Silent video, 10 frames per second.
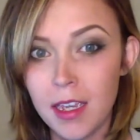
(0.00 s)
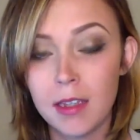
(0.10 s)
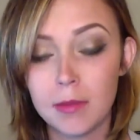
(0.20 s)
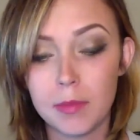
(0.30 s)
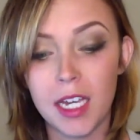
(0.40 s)

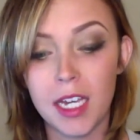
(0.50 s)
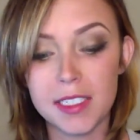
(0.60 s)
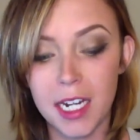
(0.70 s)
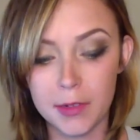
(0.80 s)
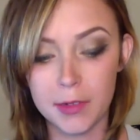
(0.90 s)
because I
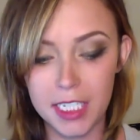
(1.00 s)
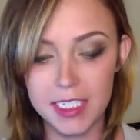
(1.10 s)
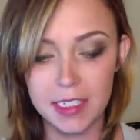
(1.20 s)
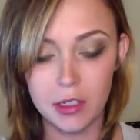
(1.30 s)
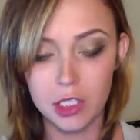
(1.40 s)
realize that
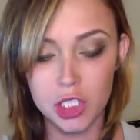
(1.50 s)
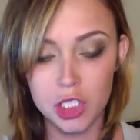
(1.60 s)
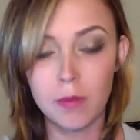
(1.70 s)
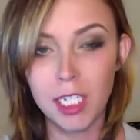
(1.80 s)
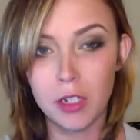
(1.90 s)
there are so
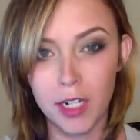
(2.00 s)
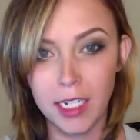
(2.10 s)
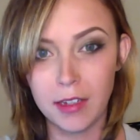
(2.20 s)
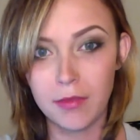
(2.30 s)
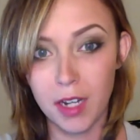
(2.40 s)
many
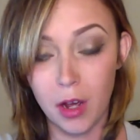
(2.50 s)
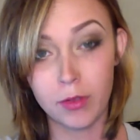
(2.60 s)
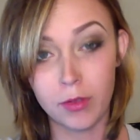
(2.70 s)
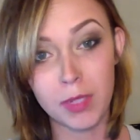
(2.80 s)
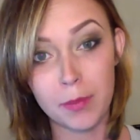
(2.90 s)
creative and helpful
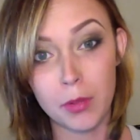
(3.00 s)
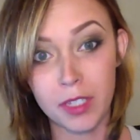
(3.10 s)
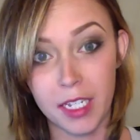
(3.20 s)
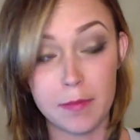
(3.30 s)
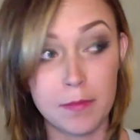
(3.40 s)
people
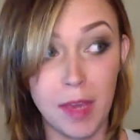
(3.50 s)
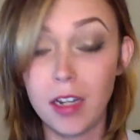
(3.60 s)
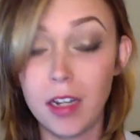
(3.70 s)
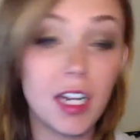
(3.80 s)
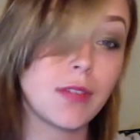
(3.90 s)
that may
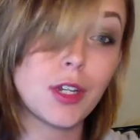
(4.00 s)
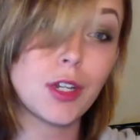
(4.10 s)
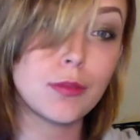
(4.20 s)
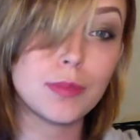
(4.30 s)
not even hoop.